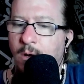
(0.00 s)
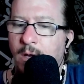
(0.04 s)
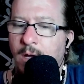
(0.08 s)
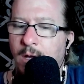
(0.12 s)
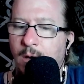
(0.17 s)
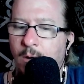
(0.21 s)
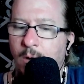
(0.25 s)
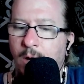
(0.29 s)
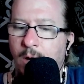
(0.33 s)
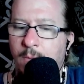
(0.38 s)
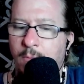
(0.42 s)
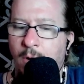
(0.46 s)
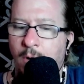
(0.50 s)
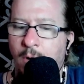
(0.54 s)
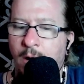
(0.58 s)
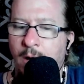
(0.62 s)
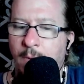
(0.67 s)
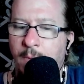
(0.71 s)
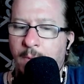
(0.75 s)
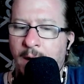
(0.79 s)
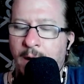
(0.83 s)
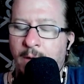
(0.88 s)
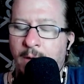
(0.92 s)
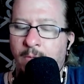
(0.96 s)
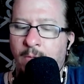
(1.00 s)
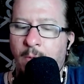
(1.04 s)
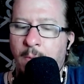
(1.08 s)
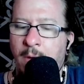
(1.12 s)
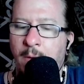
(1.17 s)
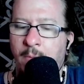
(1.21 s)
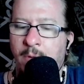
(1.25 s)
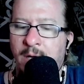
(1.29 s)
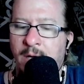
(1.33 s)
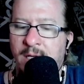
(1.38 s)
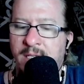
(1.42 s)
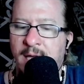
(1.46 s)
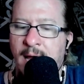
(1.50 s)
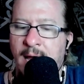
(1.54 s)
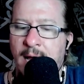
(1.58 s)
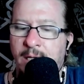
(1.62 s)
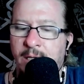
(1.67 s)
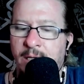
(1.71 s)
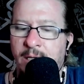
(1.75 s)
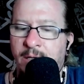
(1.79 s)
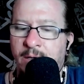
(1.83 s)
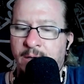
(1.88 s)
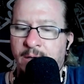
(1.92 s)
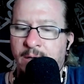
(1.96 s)
he or he brought up, I don't remember
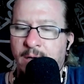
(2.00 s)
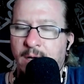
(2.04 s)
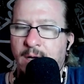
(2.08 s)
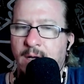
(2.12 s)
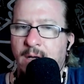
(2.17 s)
exactly the